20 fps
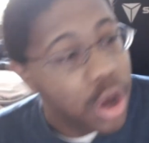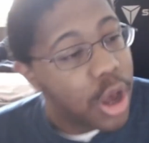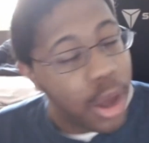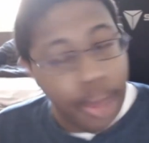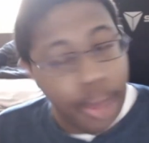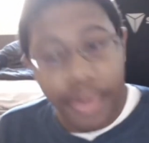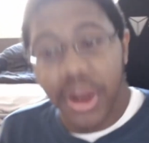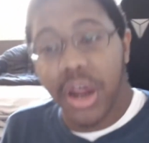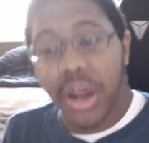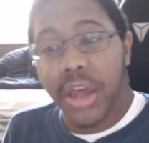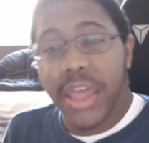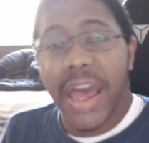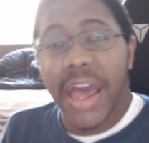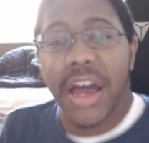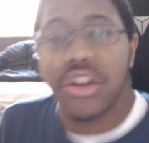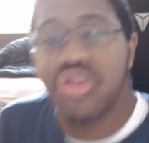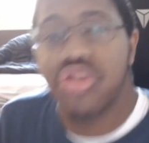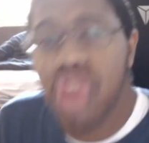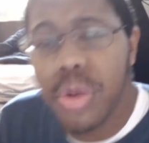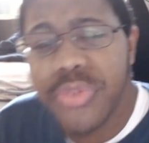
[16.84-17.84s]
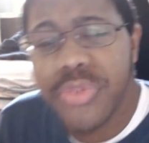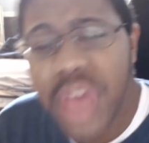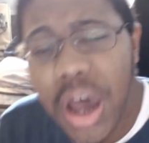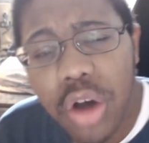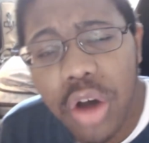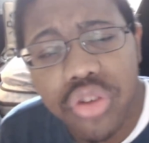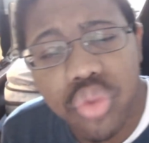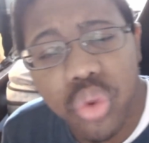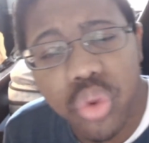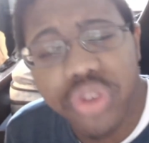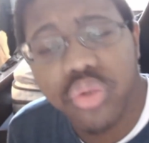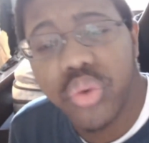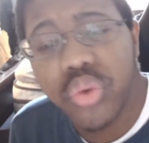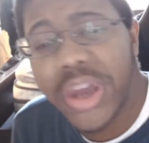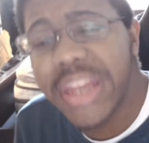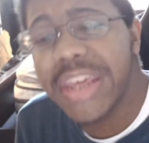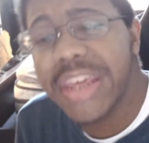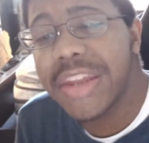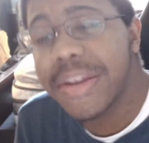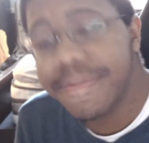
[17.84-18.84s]
But uh, yeah, Trump's house was
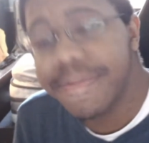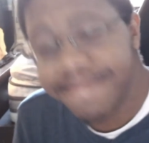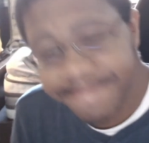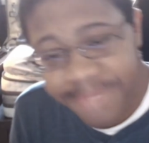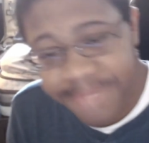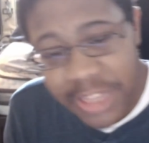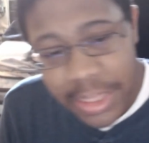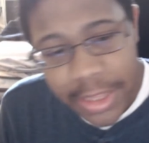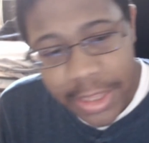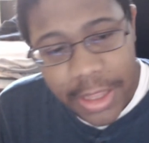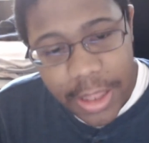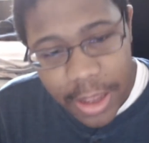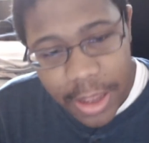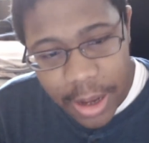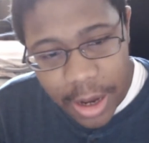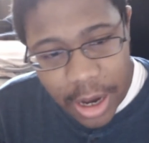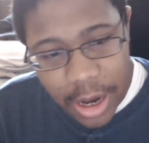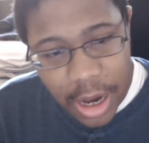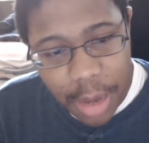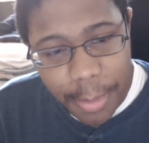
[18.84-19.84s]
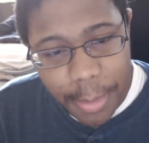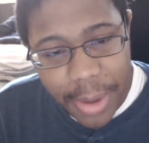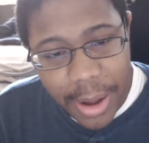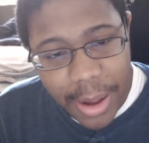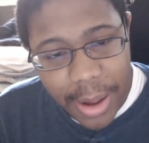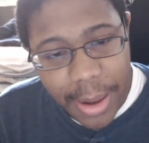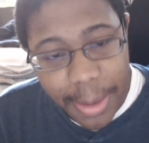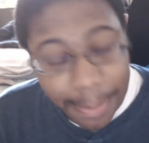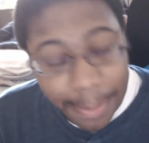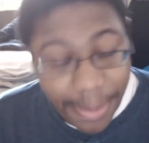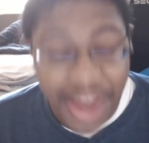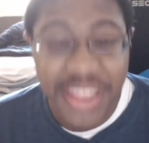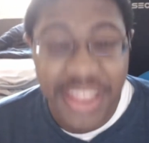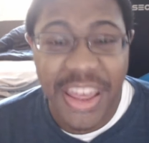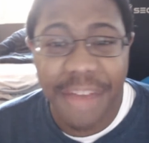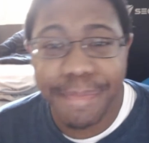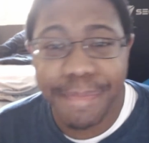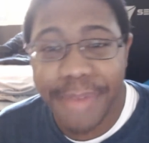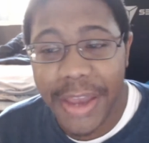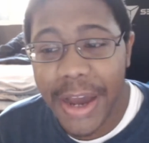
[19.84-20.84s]
raided um, uh, by the
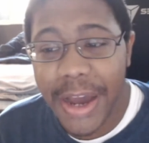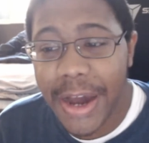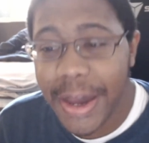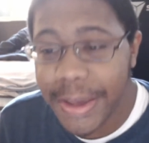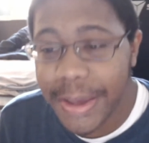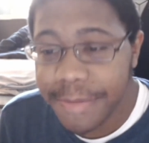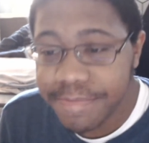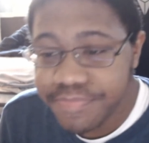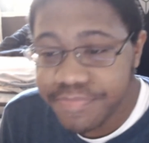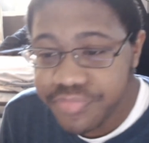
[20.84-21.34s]
FBI.